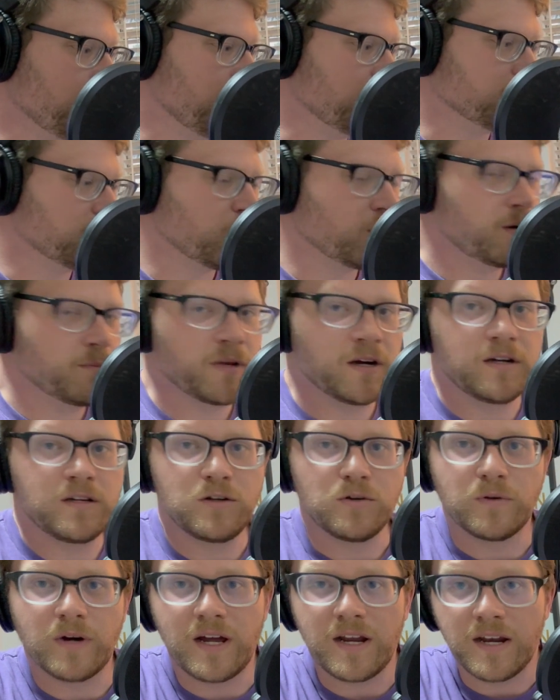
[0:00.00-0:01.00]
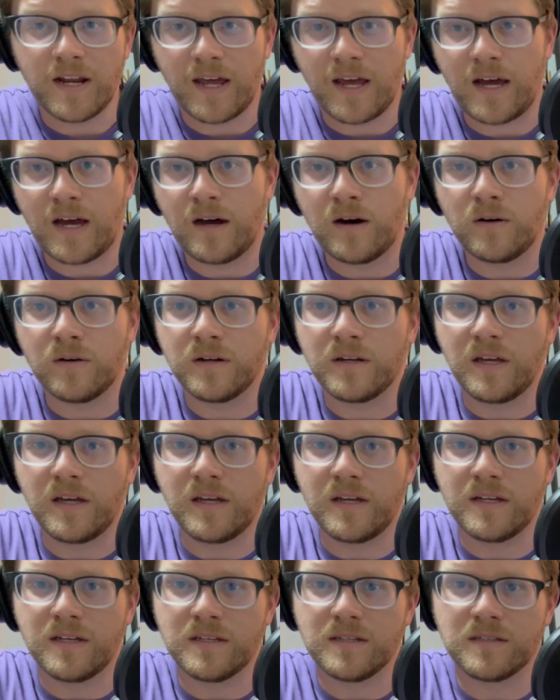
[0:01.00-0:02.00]
So what I'm going to do right now
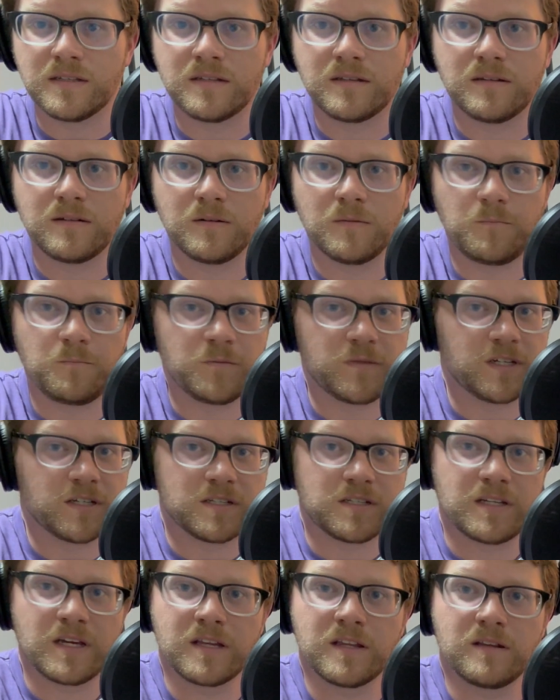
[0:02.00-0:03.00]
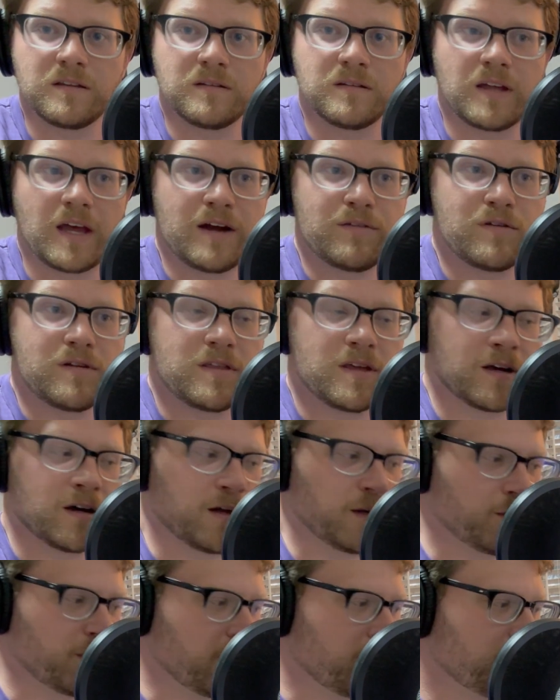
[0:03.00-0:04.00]
is just sing everything all
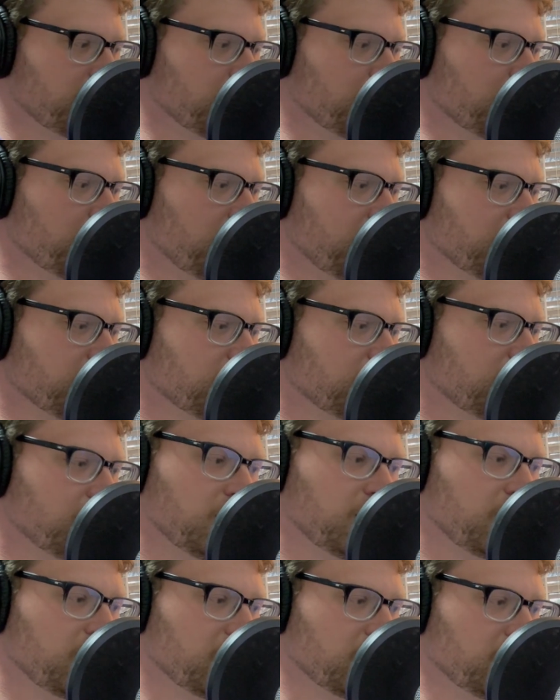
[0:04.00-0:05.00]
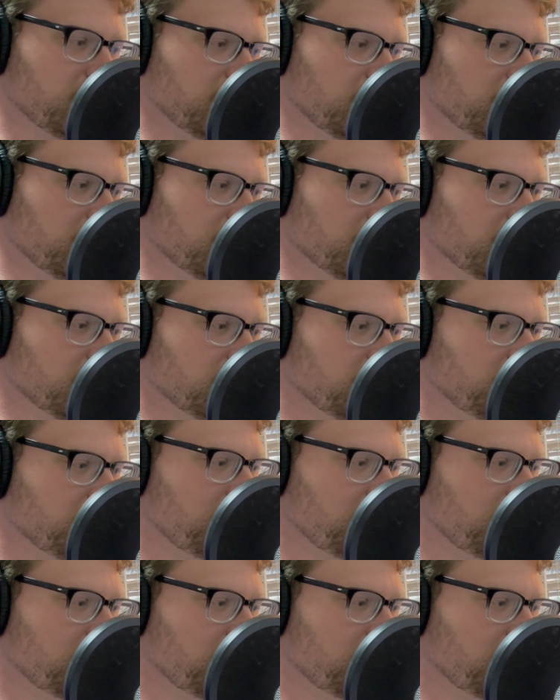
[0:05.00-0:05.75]
the way through once, and I'll